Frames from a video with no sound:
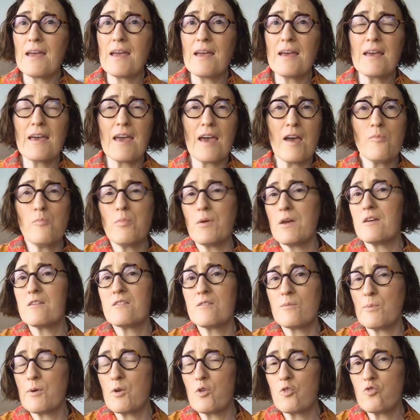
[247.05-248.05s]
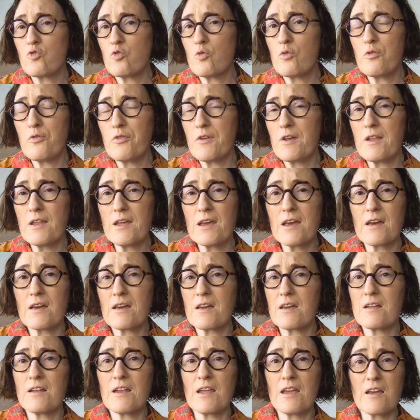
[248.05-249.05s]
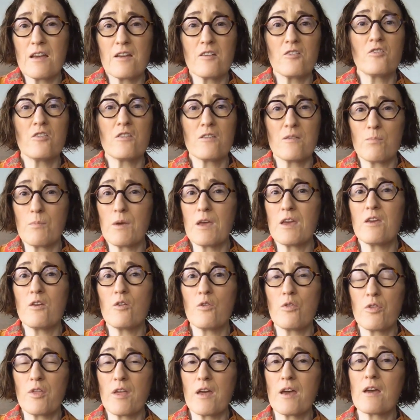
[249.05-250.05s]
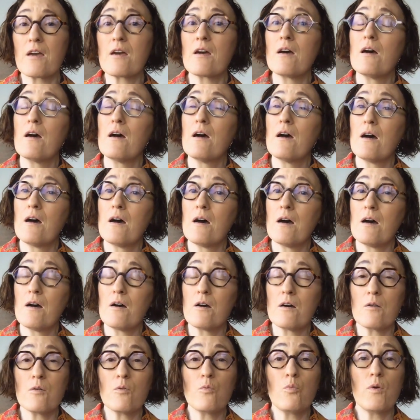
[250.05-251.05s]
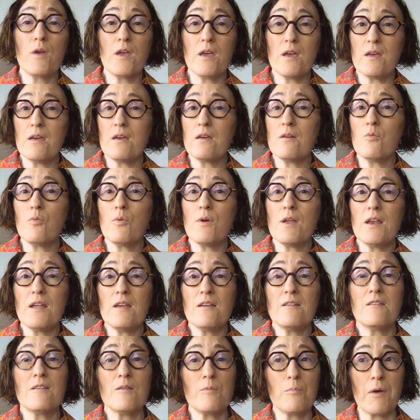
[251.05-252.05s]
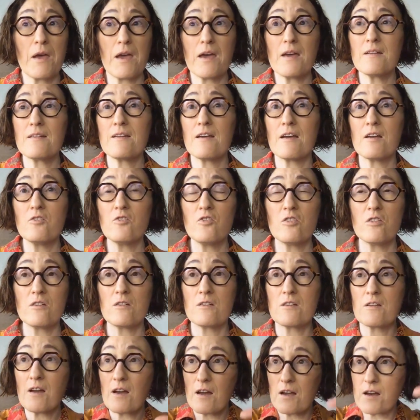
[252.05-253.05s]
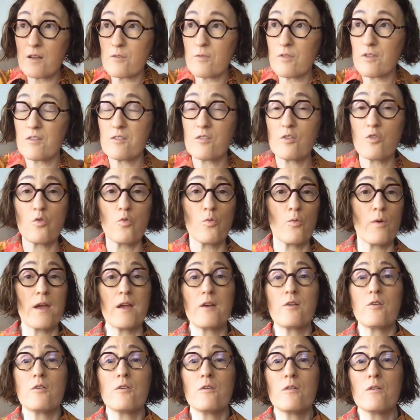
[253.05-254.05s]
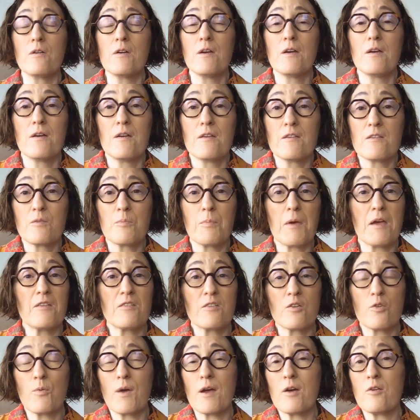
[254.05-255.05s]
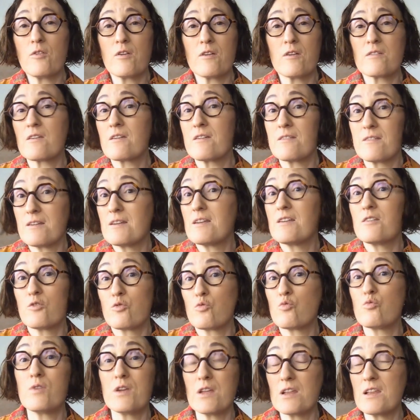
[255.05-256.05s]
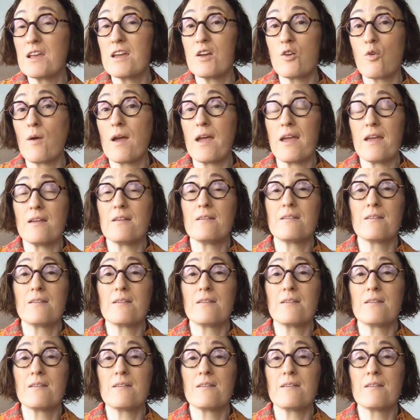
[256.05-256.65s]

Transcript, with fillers: It can be a spiritual feeling. It can just make you think, we need to pay attention to kind of this greater space around us because it is really great.